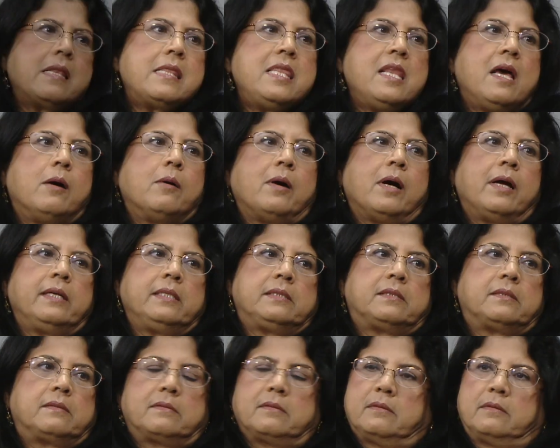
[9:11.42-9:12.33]
Now, I
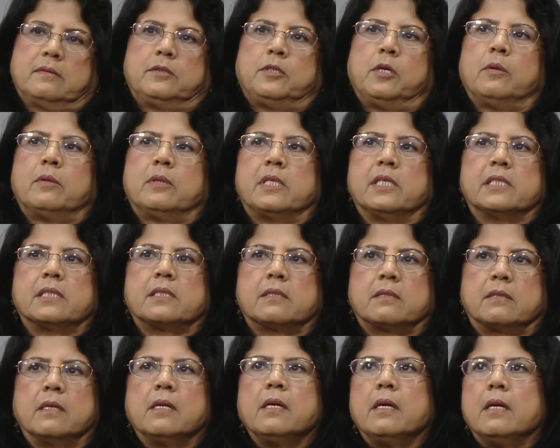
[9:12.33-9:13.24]
took
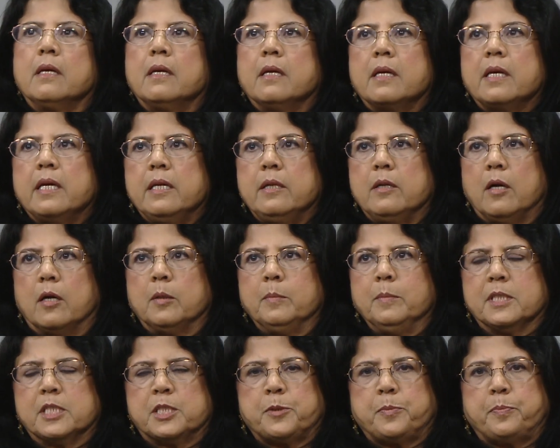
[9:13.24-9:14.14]
this
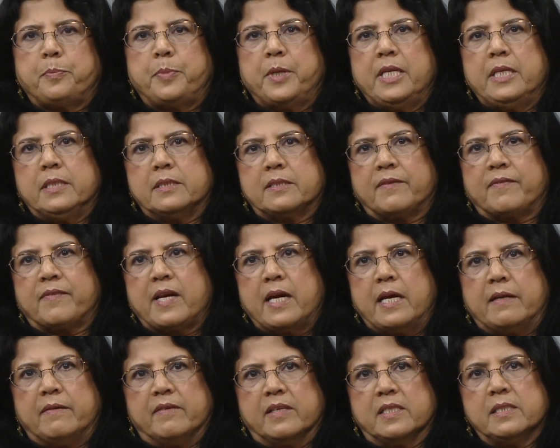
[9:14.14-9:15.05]
enormous piece of
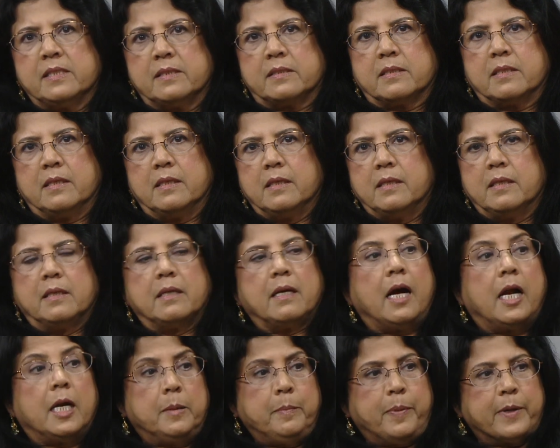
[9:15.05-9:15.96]
canvas,
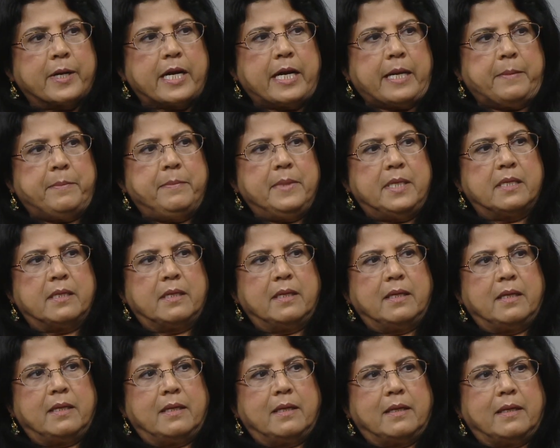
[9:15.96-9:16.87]
unprimed,
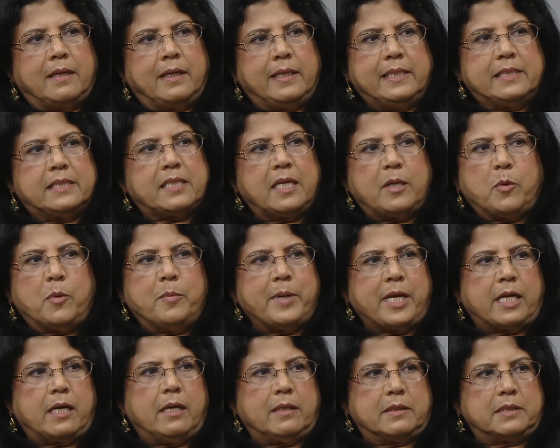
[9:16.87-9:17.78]
and I said, oh
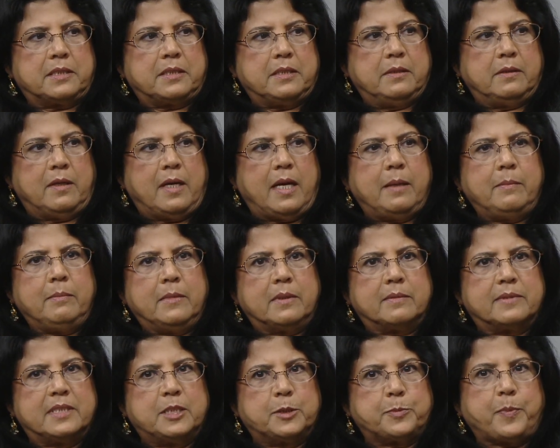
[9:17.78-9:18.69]
my gosh, I'm
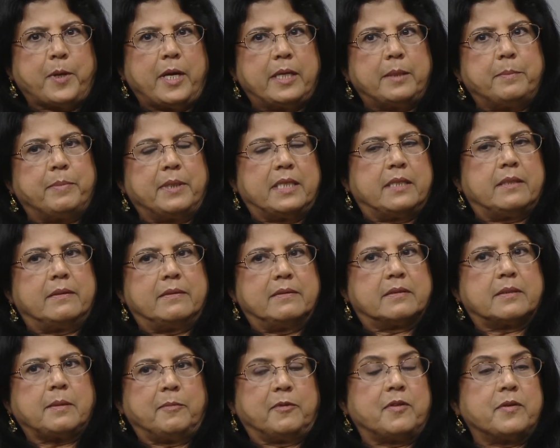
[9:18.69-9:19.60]
inspired by
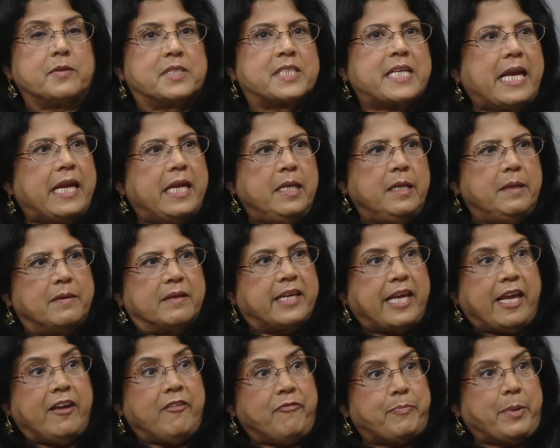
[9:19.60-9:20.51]
some of those
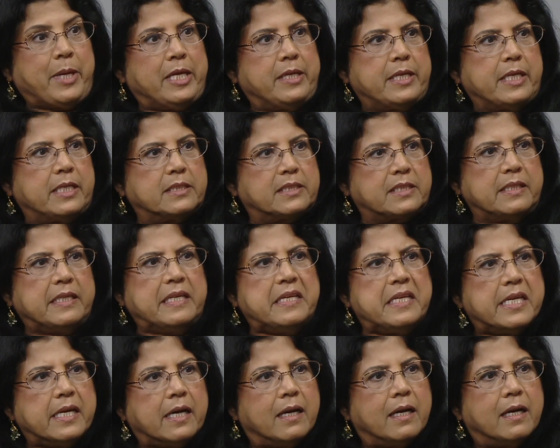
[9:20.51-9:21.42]
cave paintings in
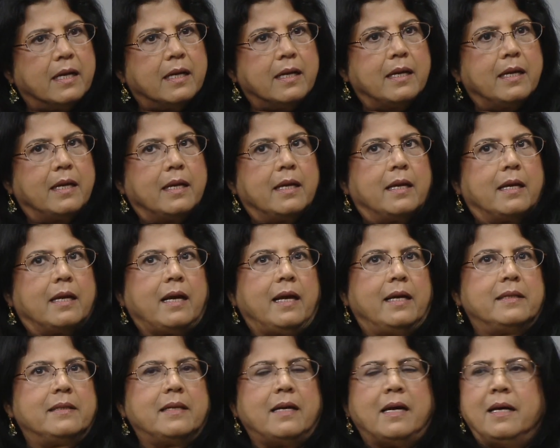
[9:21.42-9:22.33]
India,
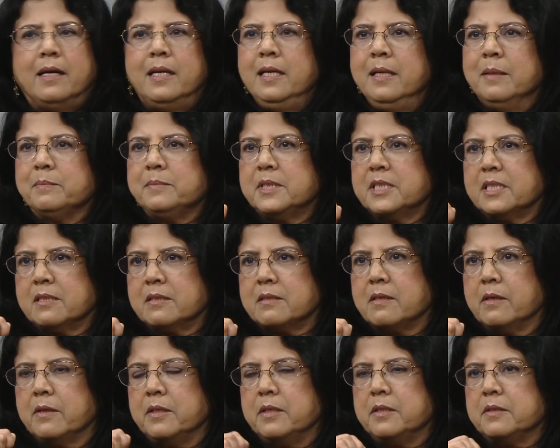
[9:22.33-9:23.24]
and I am just
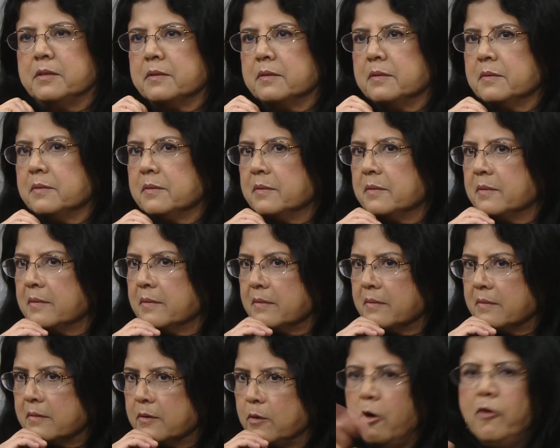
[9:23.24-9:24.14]
going to
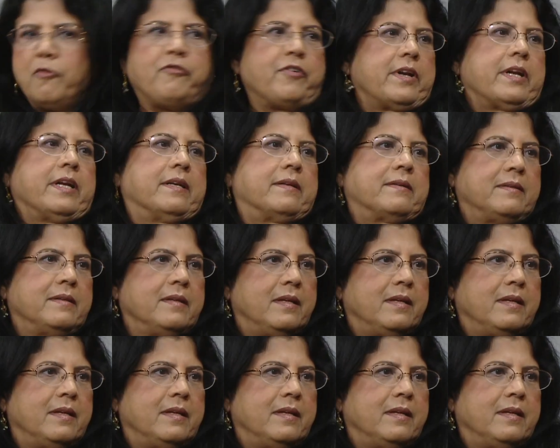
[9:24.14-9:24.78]
go for it.